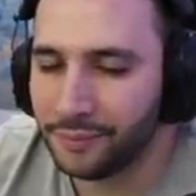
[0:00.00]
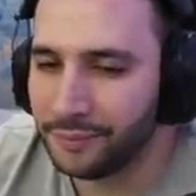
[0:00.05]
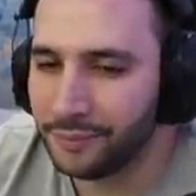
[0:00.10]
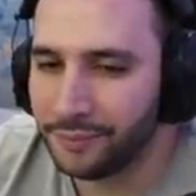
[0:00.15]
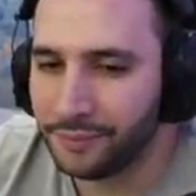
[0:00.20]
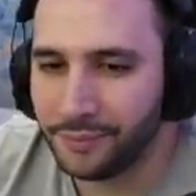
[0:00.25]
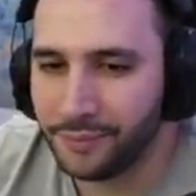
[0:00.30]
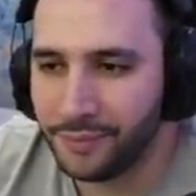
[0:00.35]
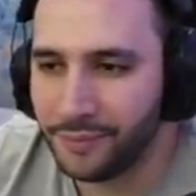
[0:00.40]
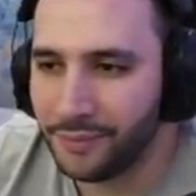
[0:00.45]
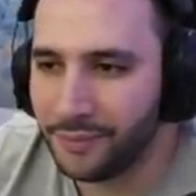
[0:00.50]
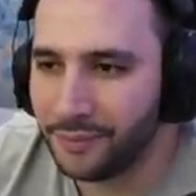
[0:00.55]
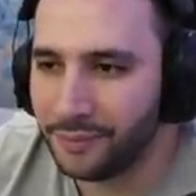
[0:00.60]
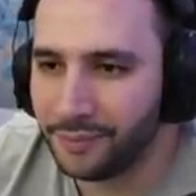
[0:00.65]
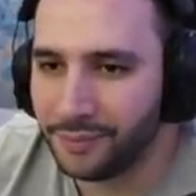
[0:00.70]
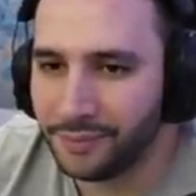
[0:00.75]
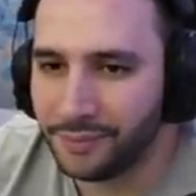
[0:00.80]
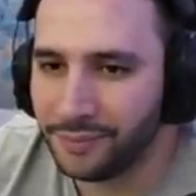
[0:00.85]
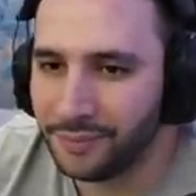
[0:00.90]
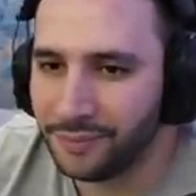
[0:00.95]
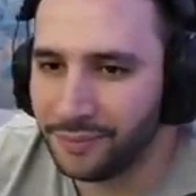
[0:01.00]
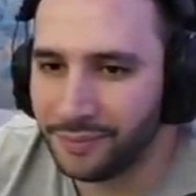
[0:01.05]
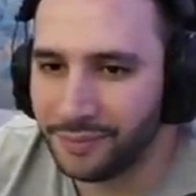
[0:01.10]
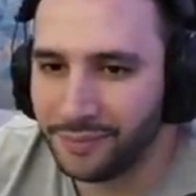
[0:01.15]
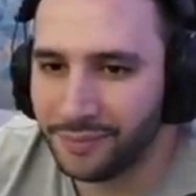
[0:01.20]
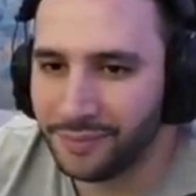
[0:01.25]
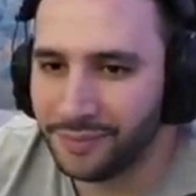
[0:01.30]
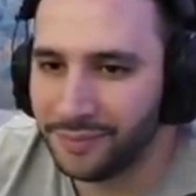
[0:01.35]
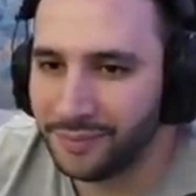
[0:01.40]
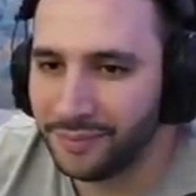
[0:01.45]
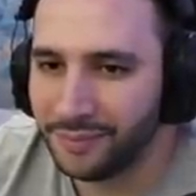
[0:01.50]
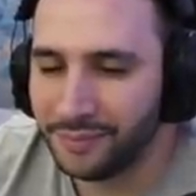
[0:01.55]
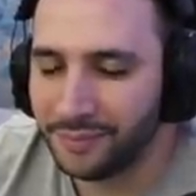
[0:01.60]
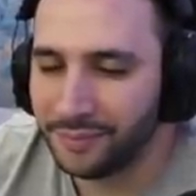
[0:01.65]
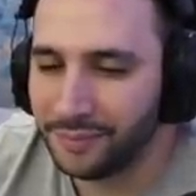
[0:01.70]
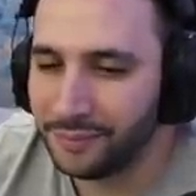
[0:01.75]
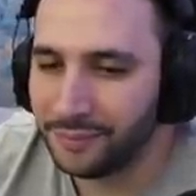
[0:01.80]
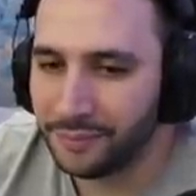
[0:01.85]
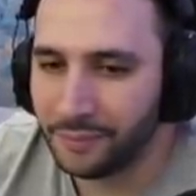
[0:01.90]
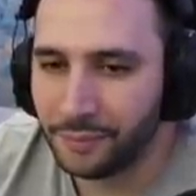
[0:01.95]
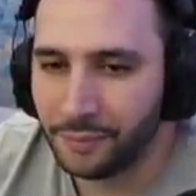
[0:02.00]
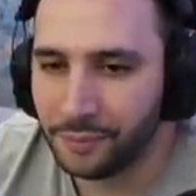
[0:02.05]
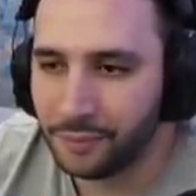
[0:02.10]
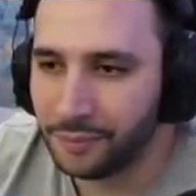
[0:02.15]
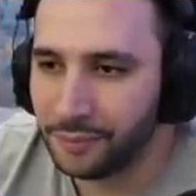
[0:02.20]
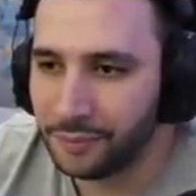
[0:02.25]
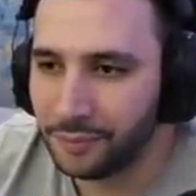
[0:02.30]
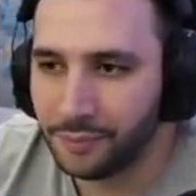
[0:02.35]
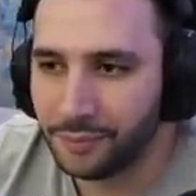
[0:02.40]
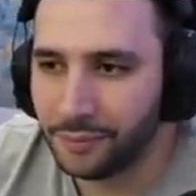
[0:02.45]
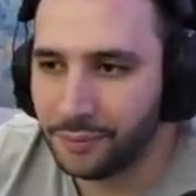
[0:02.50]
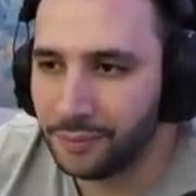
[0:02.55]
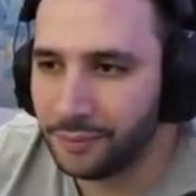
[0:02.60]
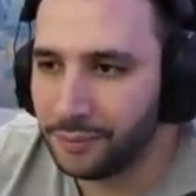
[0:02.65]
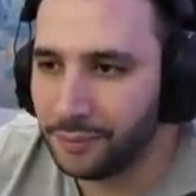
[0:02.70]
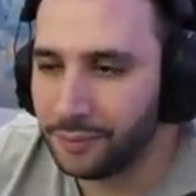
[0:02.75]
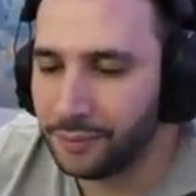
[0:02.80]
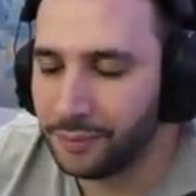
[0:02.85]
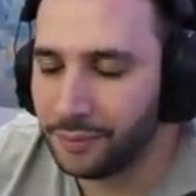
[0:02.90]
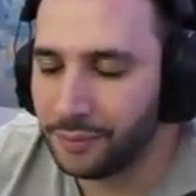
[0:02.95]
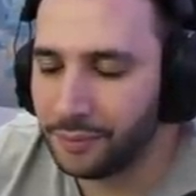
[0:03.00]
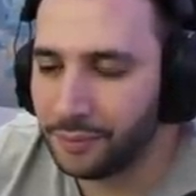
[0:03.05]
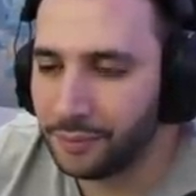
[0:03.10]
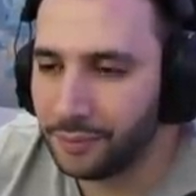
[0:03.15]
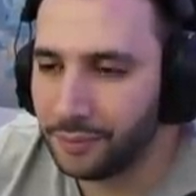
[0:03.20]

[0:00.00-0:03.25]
No words are spoken by the person on screen.